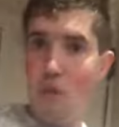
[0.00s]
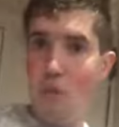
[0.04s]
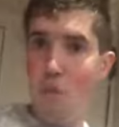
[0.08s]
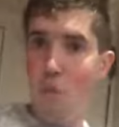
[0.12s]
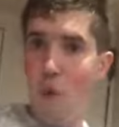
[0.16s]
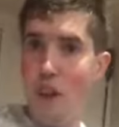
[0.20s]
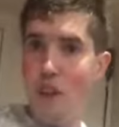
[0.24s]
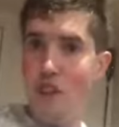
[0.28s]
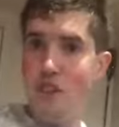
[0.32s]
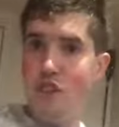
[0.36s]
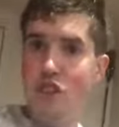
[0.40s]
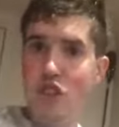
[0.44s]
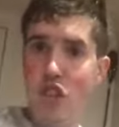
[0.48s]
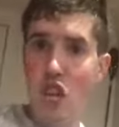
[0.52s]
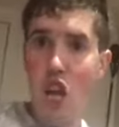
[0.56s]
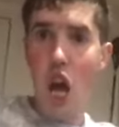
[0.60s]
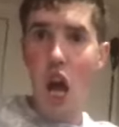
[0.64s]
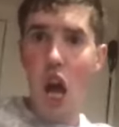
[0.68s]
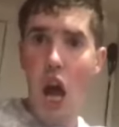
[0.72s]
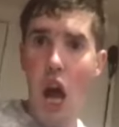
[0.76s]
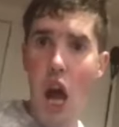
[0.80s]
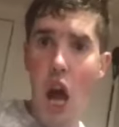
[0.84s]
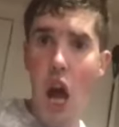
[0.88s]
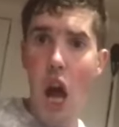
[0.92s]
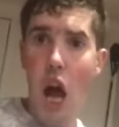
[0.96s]
What's
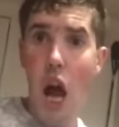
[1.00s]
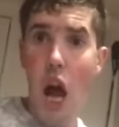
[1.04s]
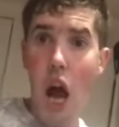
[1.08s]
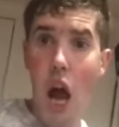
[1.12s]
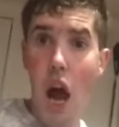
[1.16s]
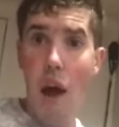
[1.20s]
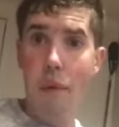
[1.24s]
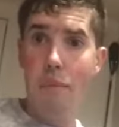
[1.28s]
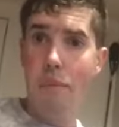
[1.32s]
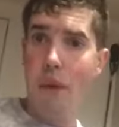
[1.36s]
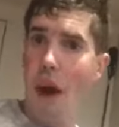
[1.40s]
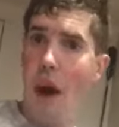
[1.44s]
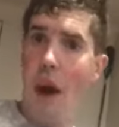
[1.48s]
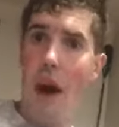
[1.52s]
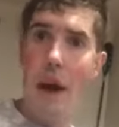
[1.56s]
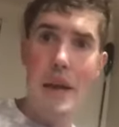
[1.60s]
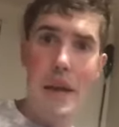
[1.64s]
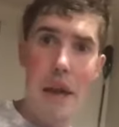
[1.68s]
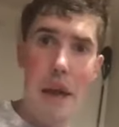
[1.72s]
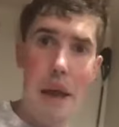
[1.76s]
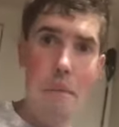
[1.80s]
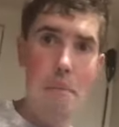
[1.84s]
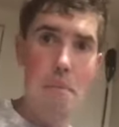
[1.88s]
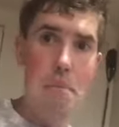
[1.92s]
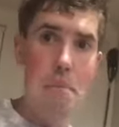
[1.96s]
up? I
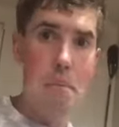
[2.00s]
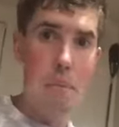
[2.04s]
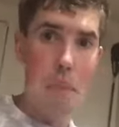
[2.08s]
am